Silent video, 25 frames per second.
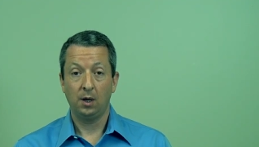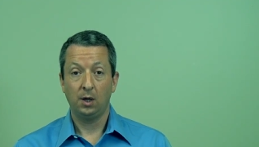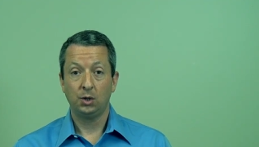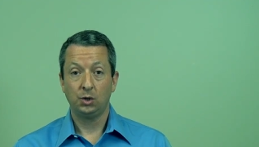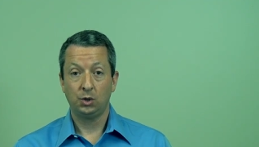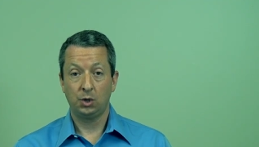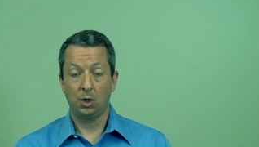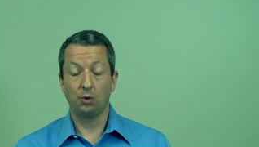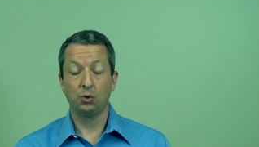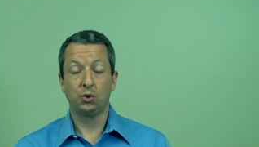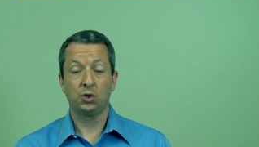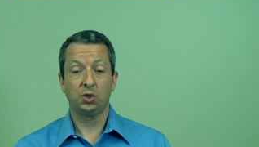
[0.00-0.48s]

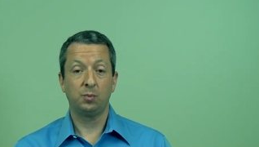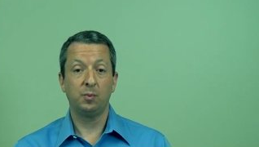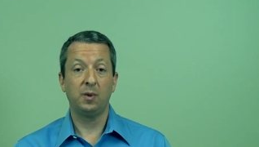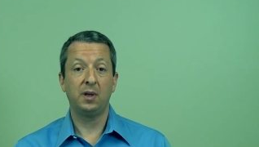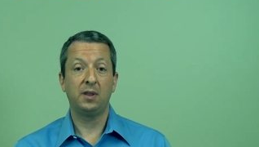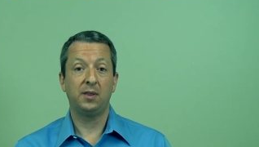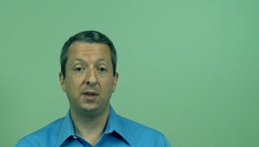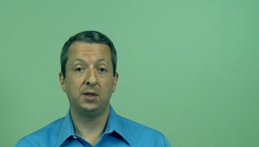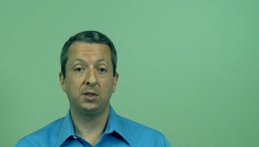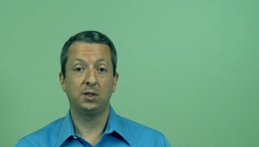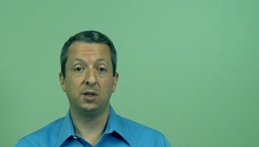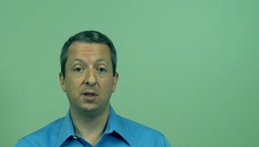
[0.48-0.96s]
Joan
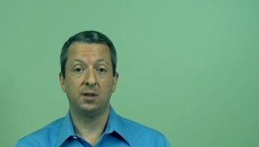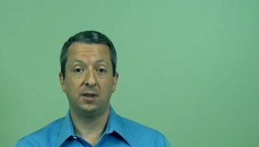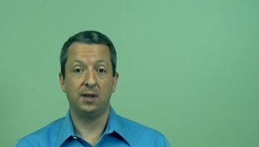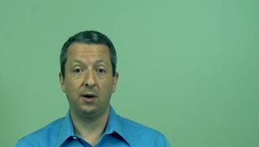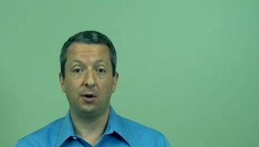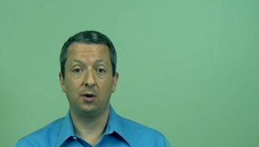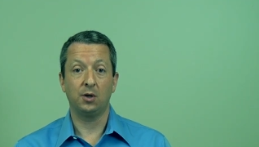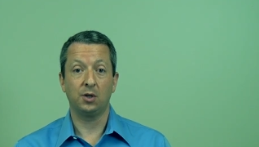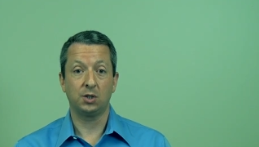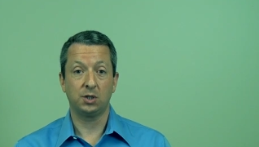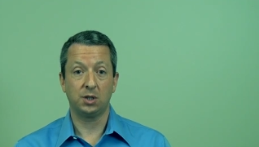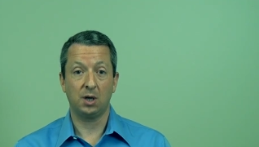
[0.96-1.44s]
Smith isn't
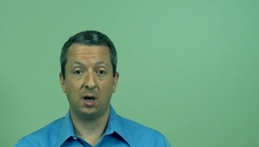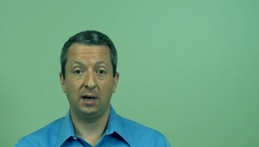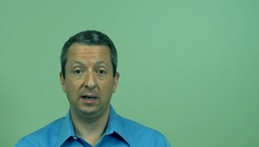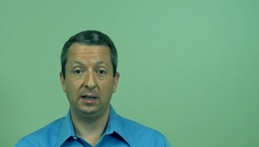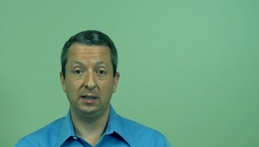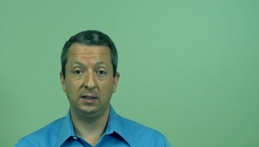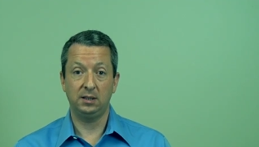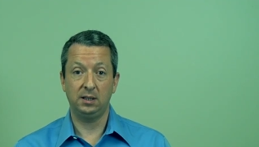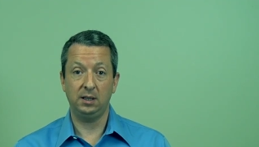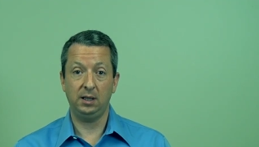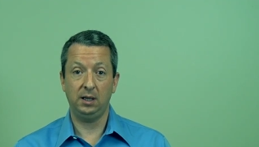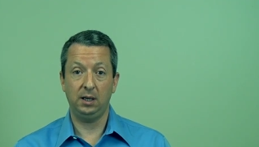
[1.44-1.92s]
there to sign
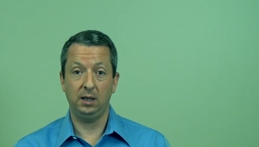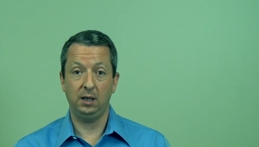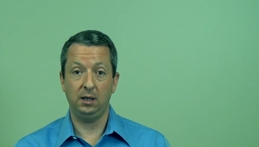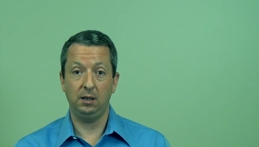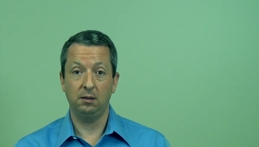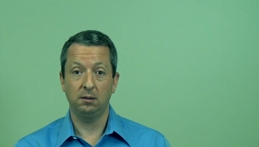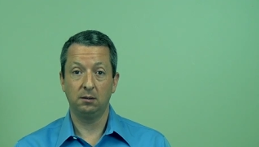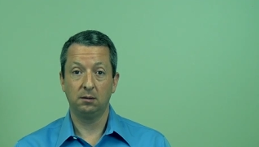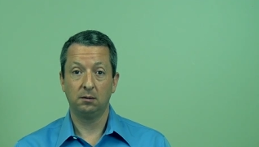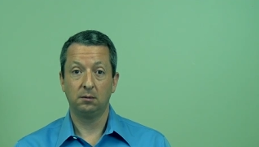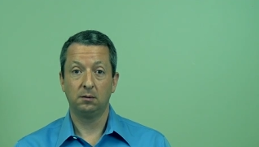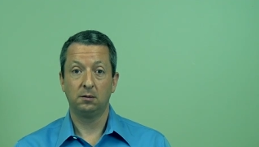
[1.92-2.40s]
a
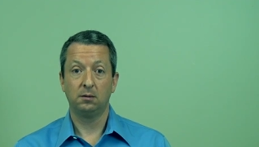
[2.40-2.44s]
deed